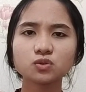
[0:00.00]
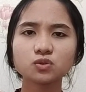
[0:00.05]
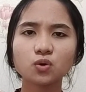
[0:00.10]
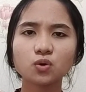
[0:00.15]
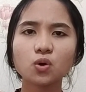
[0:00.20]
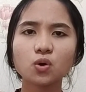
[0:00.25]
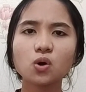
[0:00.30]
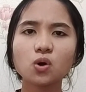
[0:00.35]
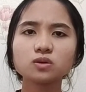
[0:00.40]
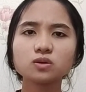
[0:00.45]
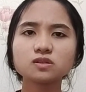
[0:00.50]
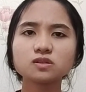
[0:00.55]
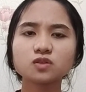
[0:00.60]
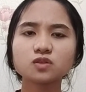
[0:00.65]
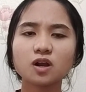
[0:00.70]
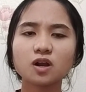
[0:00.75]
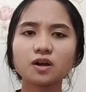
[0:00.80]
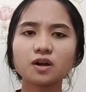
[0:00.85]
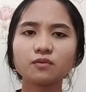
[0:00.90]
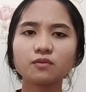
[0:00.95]
Co
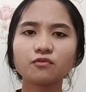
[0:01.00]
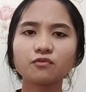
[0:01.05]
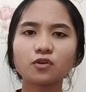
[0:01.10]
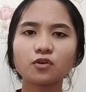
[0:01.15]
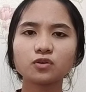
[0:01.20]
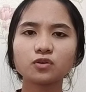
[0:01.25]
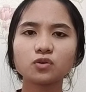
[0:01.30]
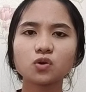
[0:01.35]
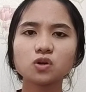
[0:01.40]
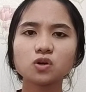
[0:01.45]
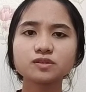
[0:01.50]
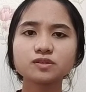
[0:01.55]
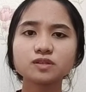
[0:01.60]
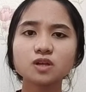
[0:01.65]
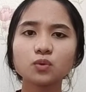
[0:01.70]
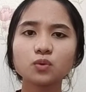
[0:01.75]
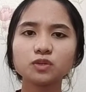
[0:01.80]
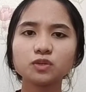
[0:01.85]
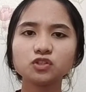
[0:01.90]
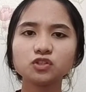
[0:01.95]
stands for
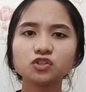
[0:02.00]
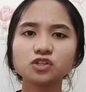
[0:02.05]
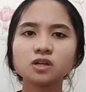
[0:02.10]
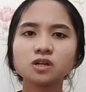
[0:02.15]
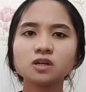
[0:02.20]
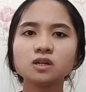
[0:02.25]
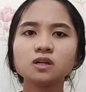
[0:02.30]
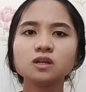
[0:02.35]
cosa, which